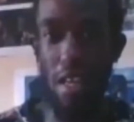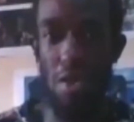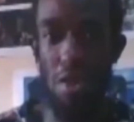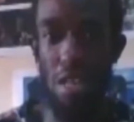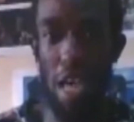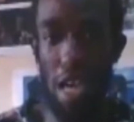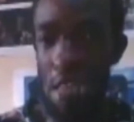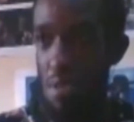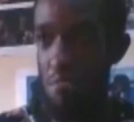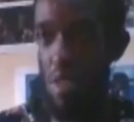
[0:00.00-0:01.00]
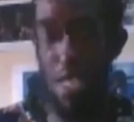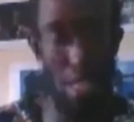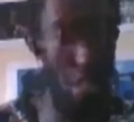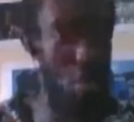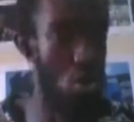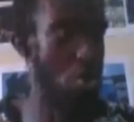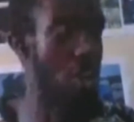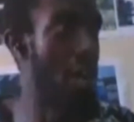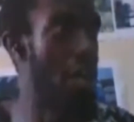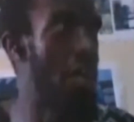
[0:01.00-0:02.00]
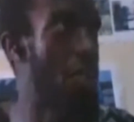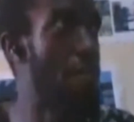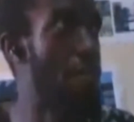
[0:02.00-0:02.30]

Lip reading: You get, I can be seated on